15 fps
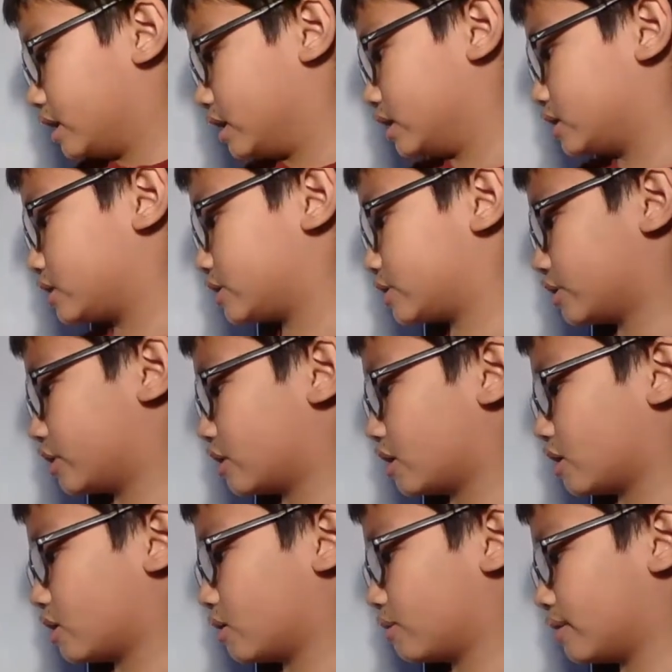
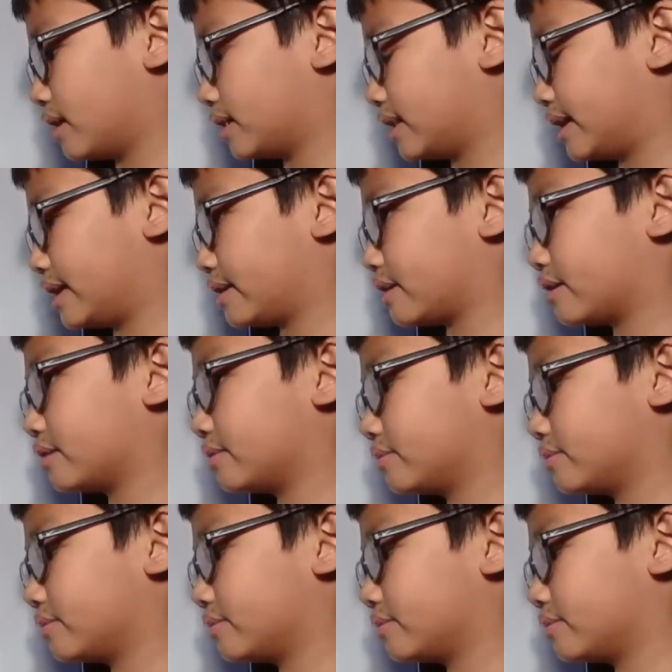So a letter,